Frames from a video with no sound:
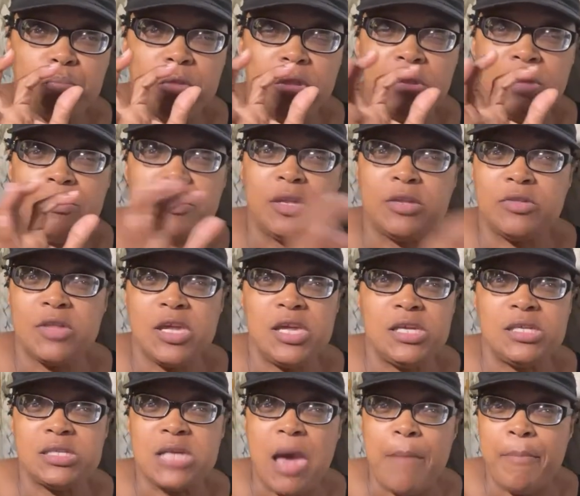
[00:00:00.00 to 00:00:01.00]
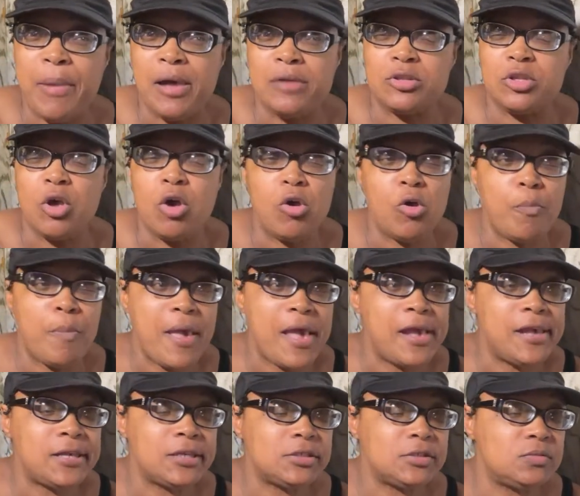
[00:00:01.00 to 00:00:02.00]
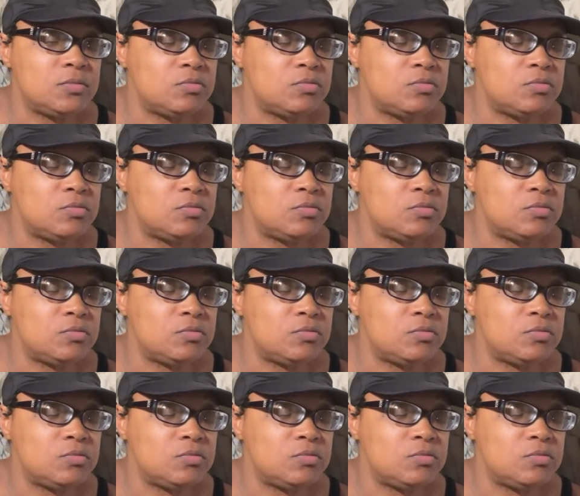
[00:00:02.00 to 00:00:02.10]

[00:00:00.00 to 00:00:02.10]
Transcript: Them little things, I bought the whole pack.